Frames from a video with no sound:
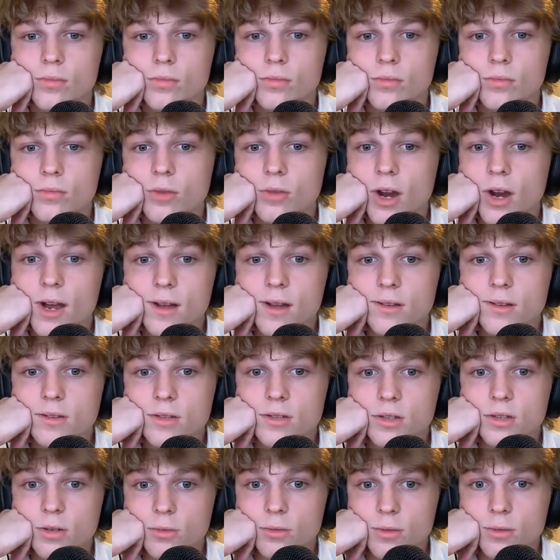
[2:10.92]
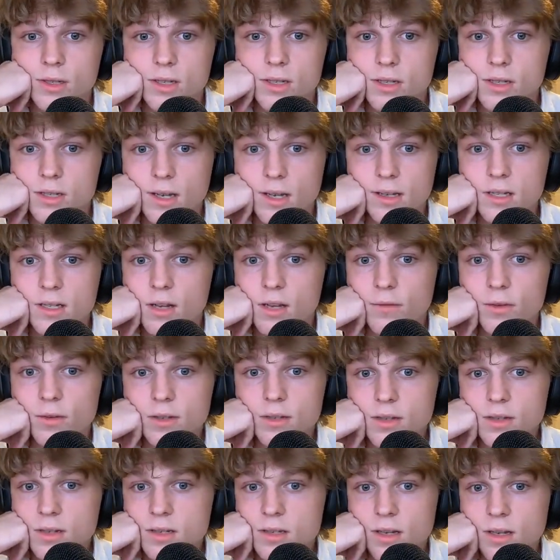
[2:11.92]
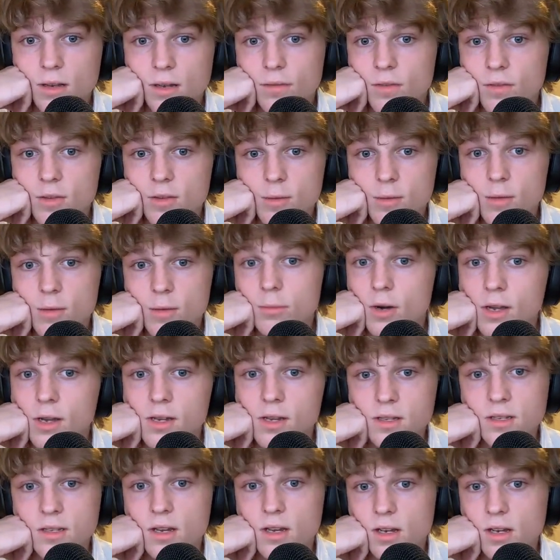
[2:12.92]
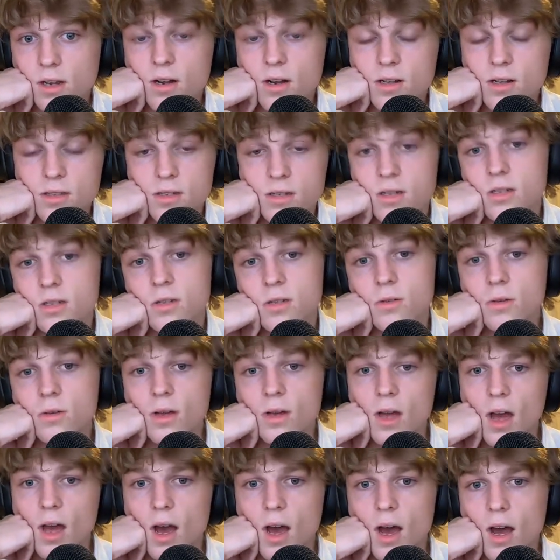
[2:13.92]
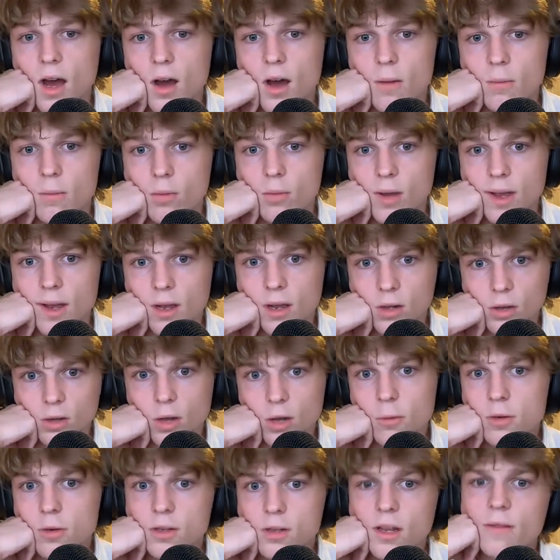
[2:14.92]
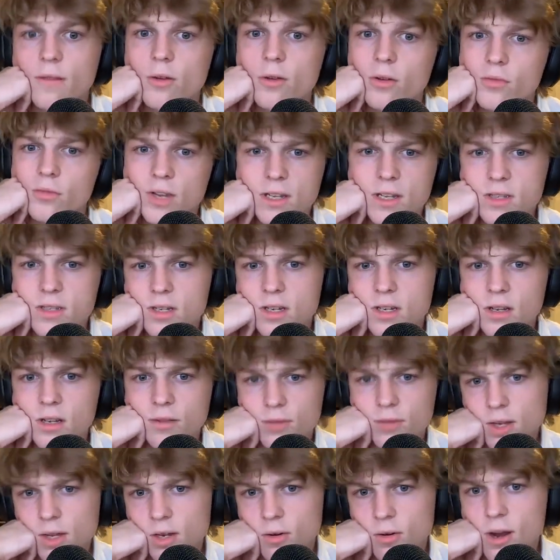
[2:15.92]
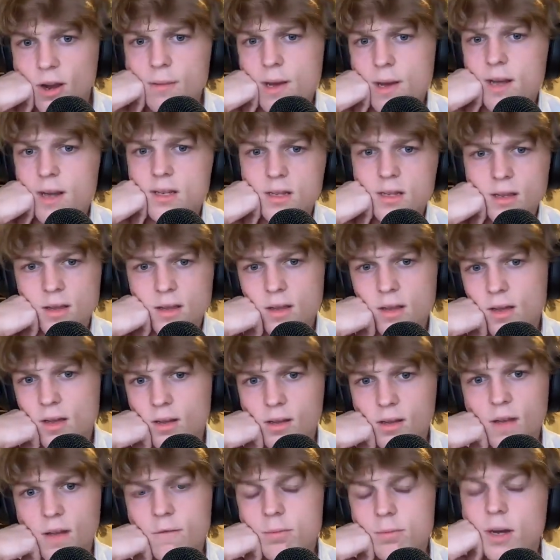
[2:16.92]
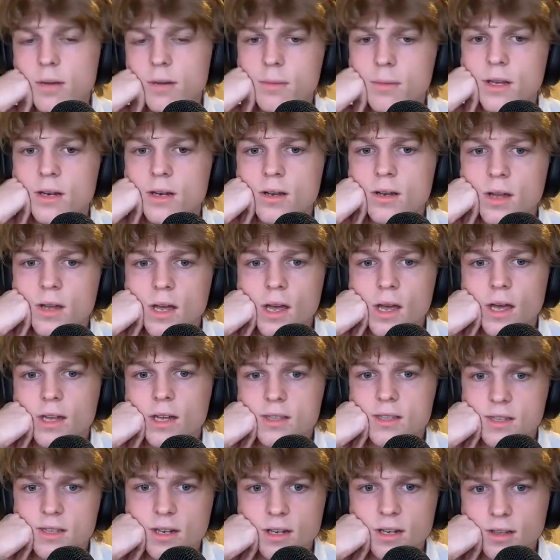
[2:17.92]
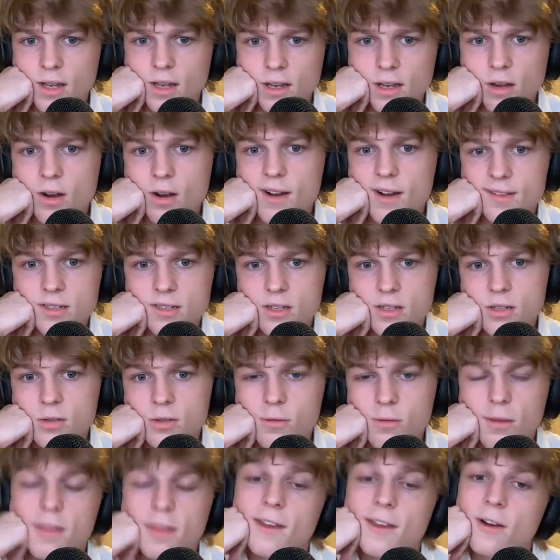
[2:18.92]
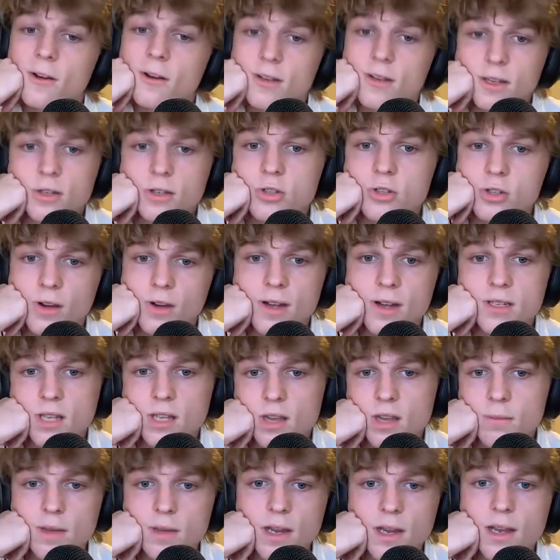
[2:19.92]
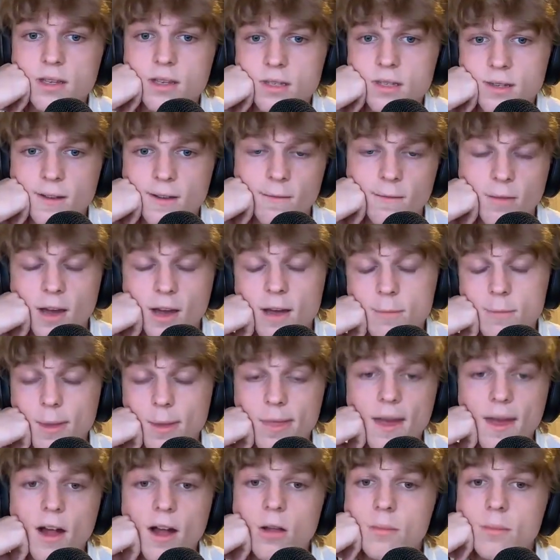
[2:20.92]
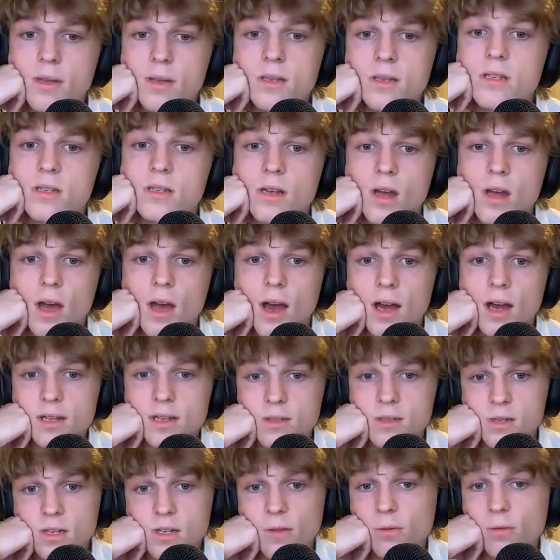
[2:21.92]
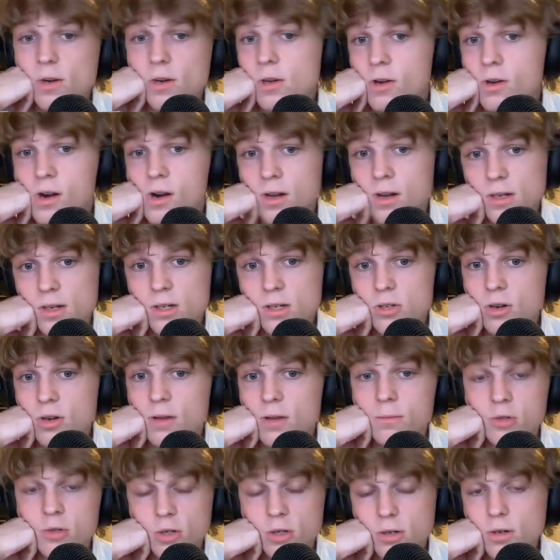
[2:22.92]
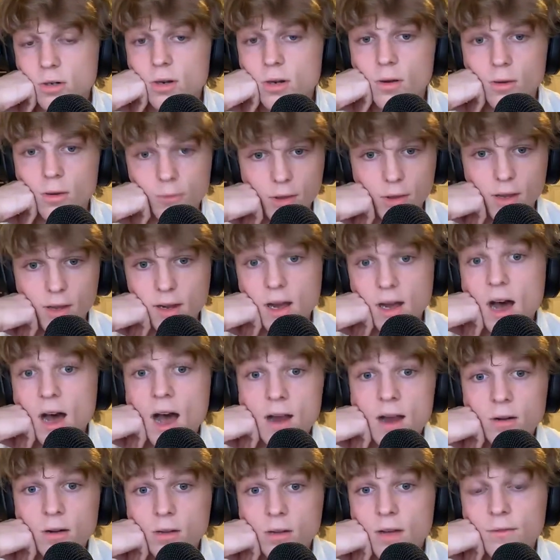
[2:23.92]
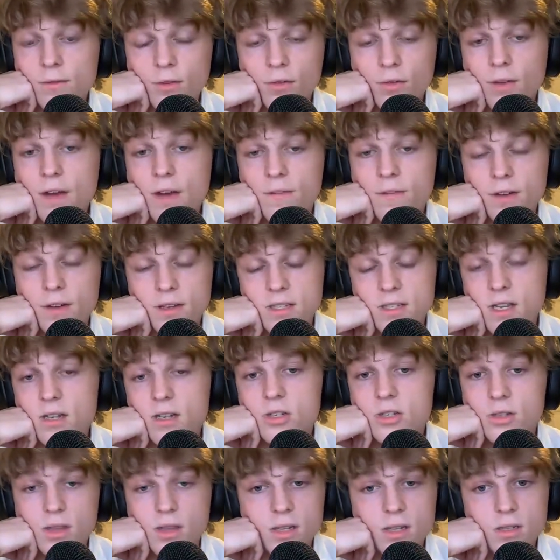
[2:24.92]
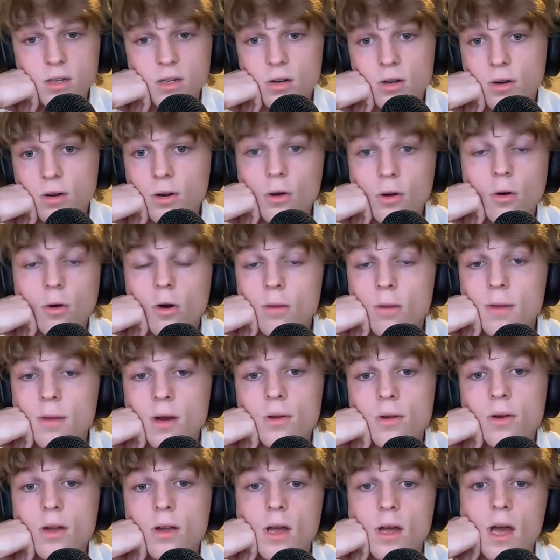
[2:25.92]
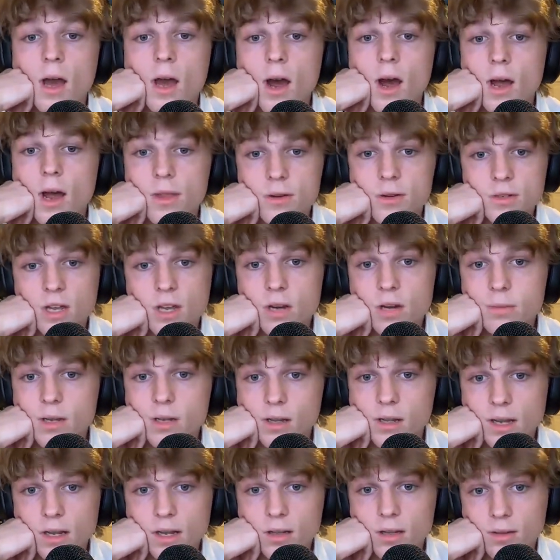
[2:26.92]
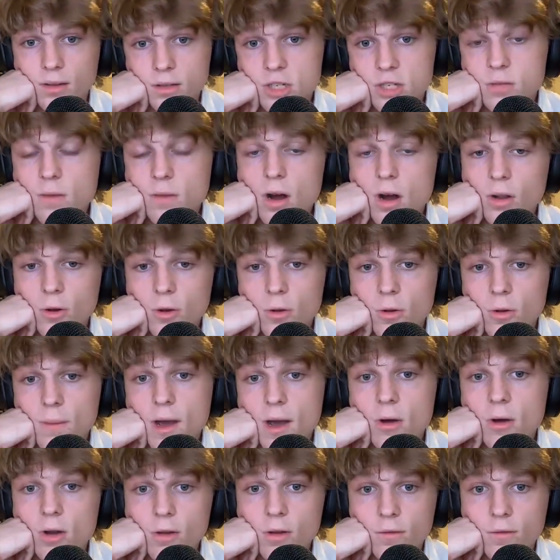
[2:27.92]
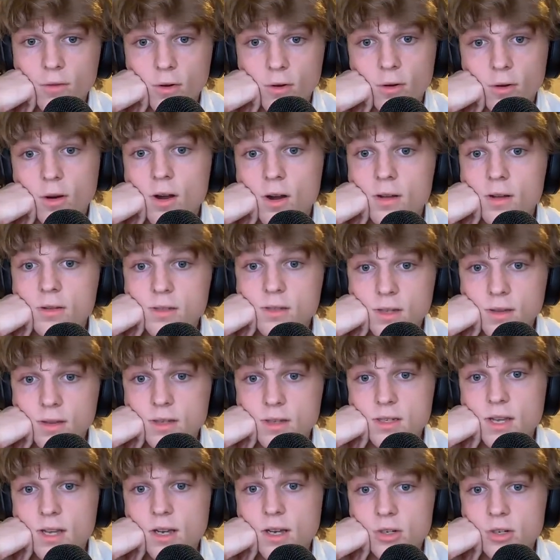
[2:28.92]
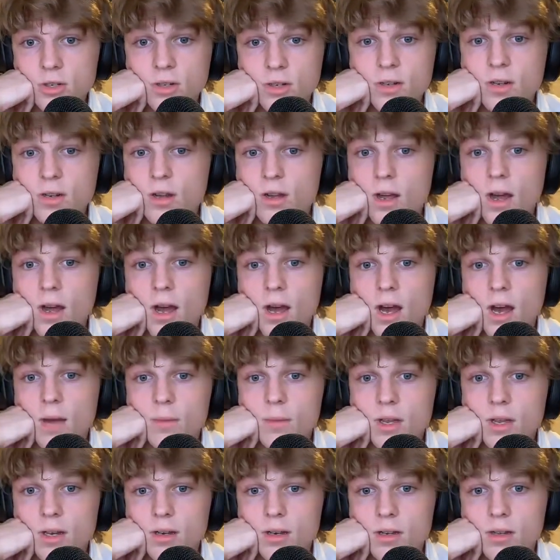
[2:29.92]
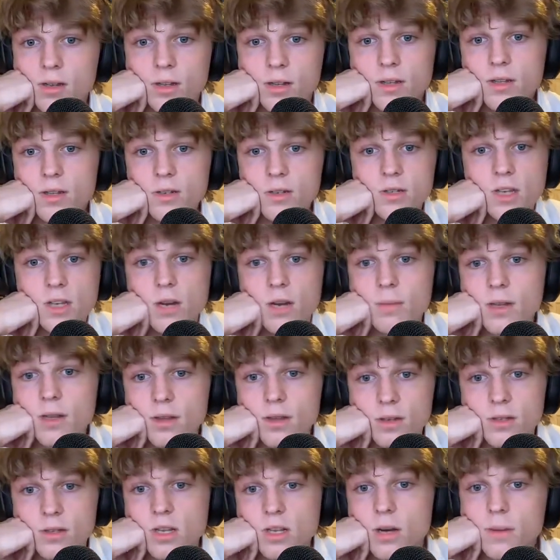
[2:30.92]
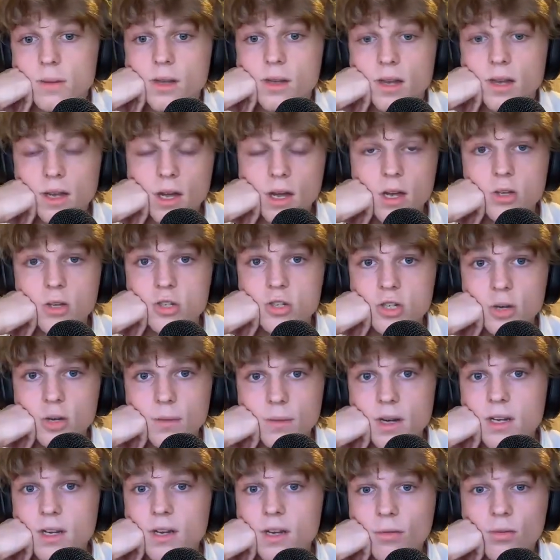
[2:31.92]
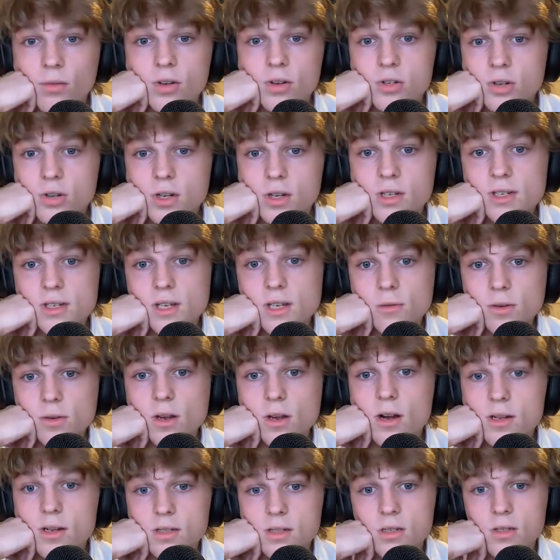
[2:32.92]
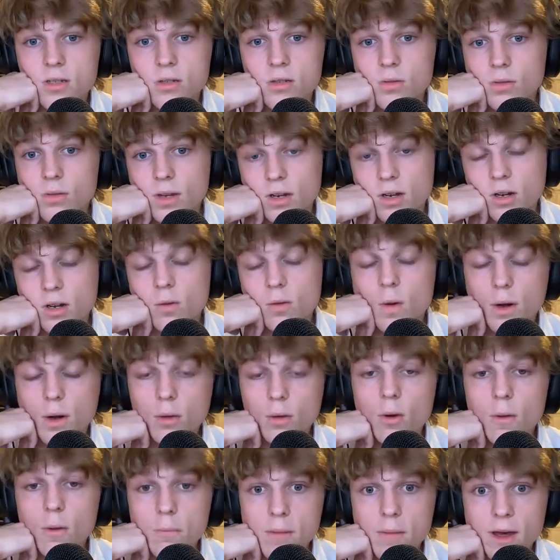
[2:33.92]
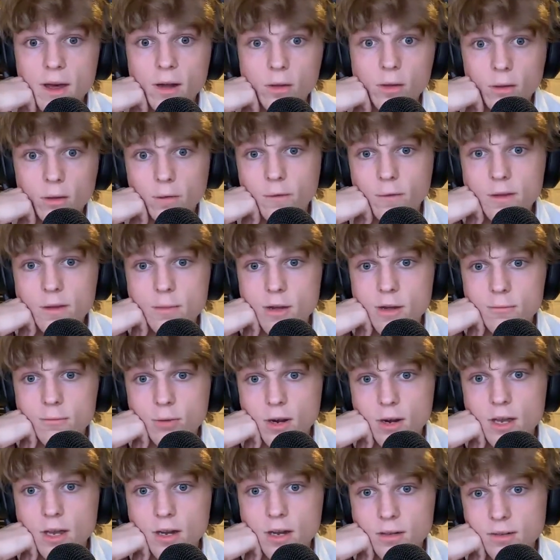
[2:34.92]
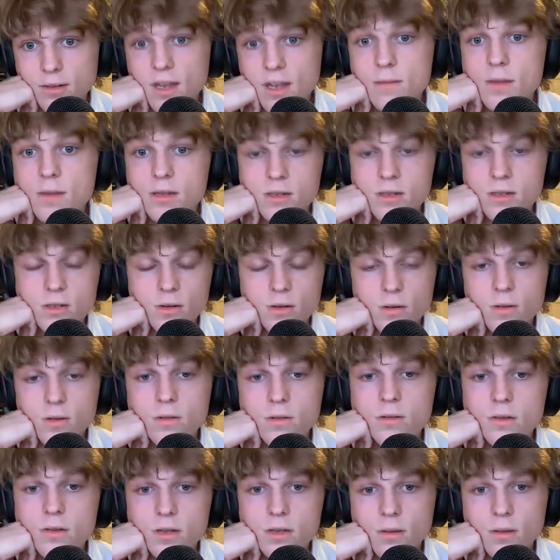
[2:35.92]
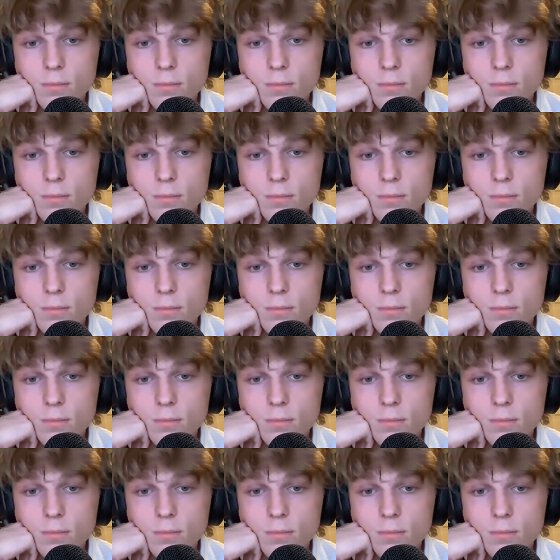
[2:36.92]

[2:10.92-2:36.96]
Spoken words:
Right. So we see sex differences, like a female brain is going to constitute like a lower level of density of like gray mass in the left putamen. It's going to like constitute thicker dendrites in the BNST of the hypothalamus. It's a different neuronic structure with like a higher level of FSH that's a neurohormone. There's going to be like a smaller amount of neurons in this section. I mean, there's going to be like so many different traits that would constitute like a quote unquote male or female brain in layman's terms.